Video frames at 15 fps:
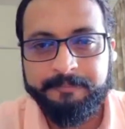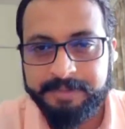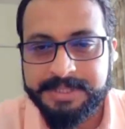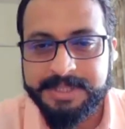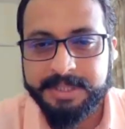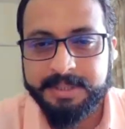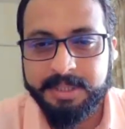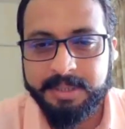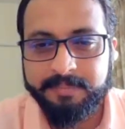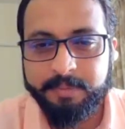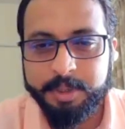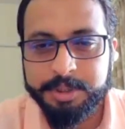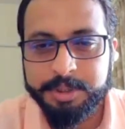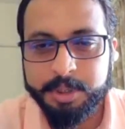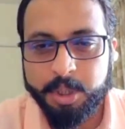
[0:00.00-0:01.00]
physically
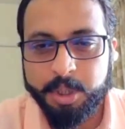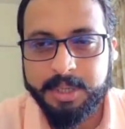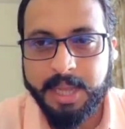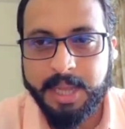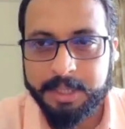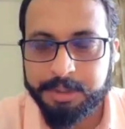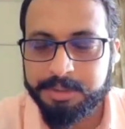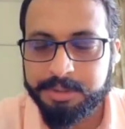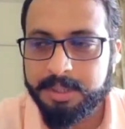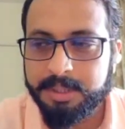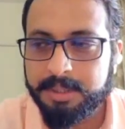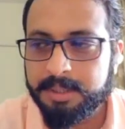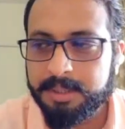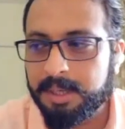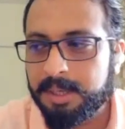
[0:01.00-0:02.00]
was not
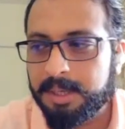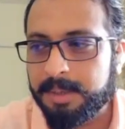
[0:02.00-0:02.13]
actually